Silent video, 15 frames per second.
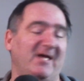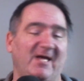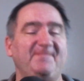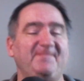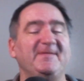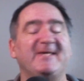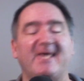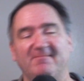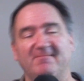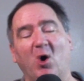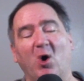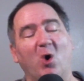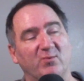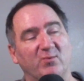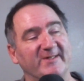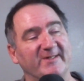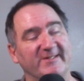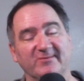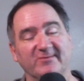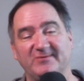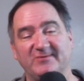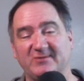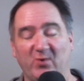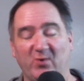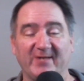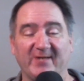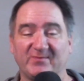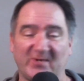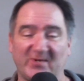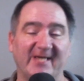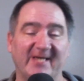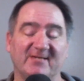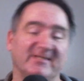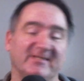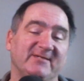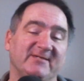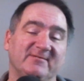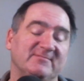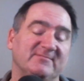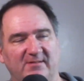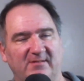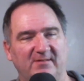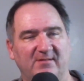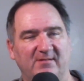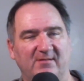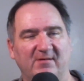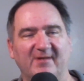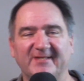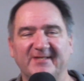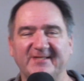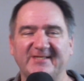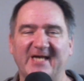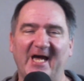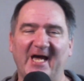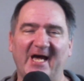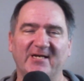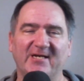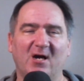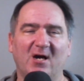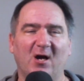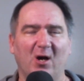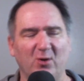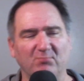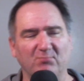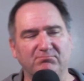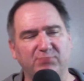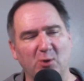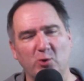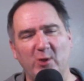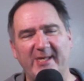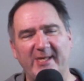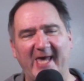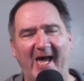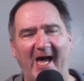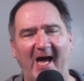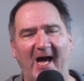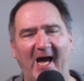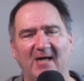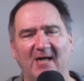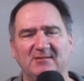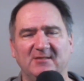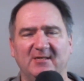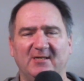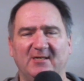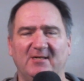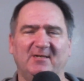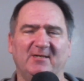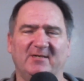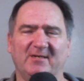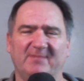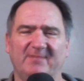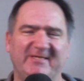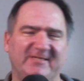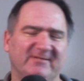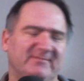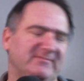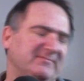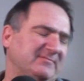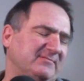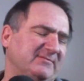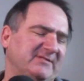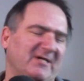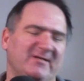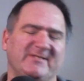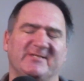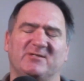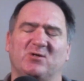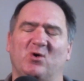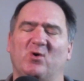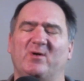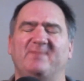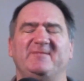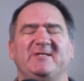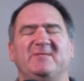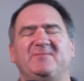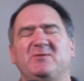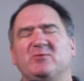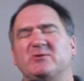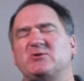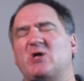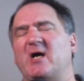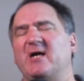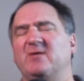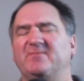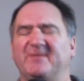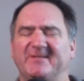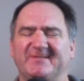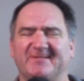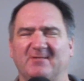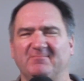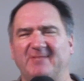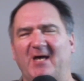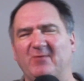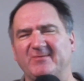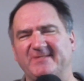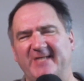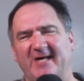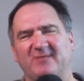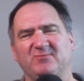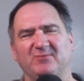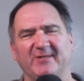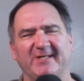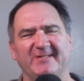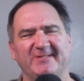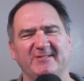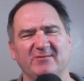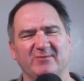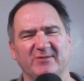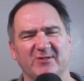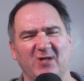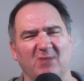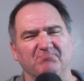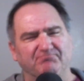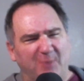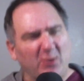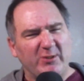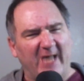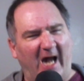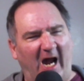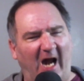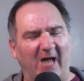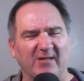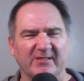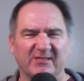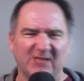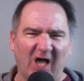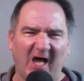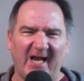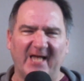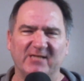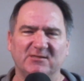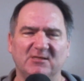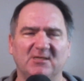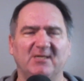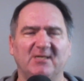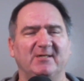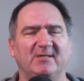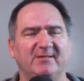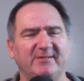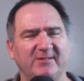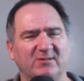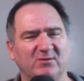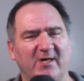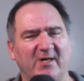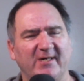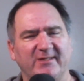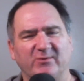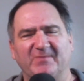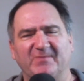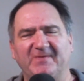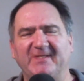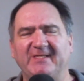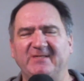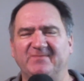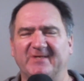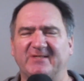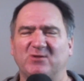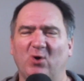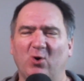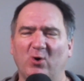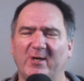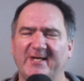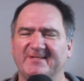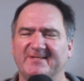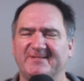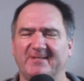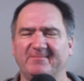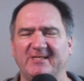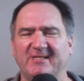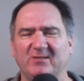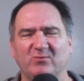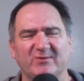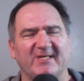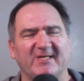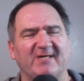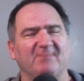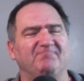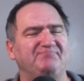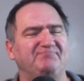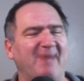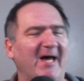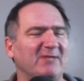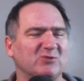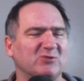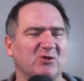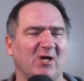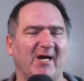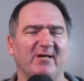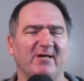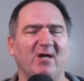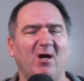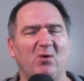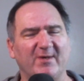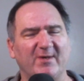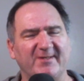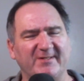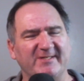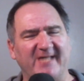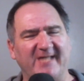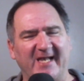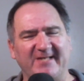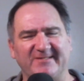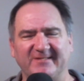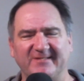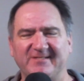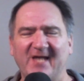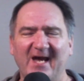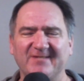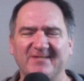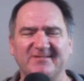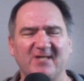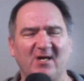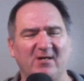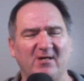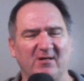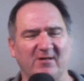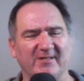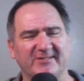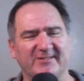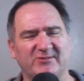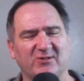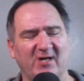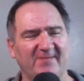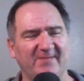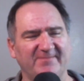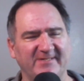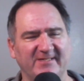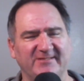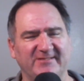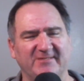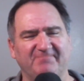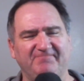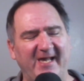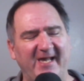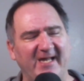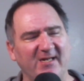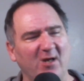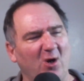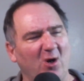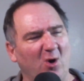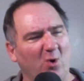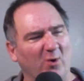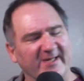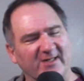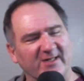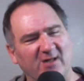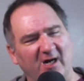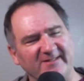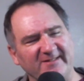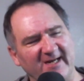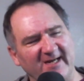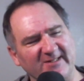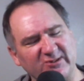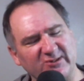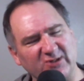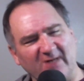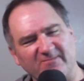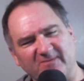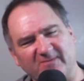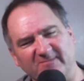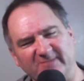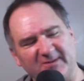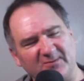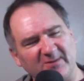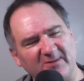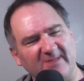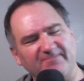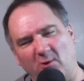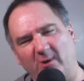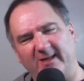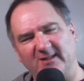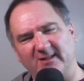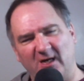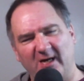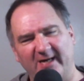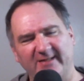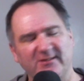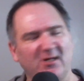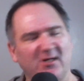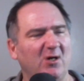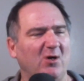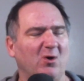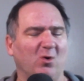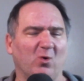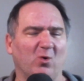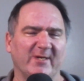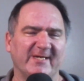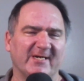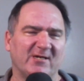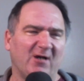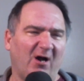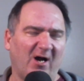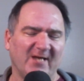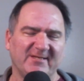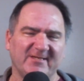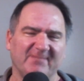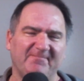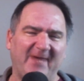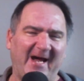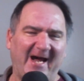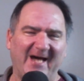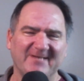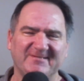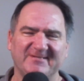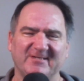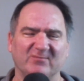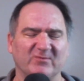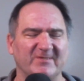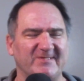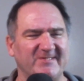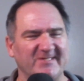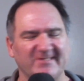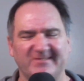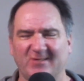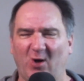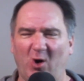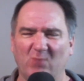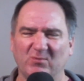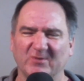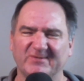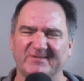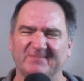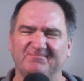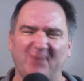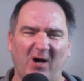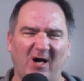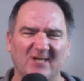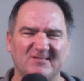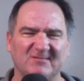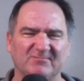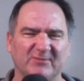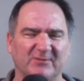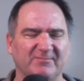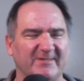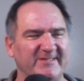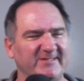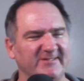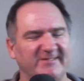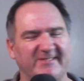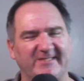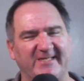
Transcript: it became overused, quite frankly. And then you had booyah. I mean, there you go. I mean, if you were triumphant in something, that was the explanation. You were, booyah, got it. You know, you were feeling victorious. I mean, it was like a battle cry, whether you'd aced a test or you triumphed in a debate or you got that shot from the 3-point line or you caught the pass that was just almost impossible, but you'd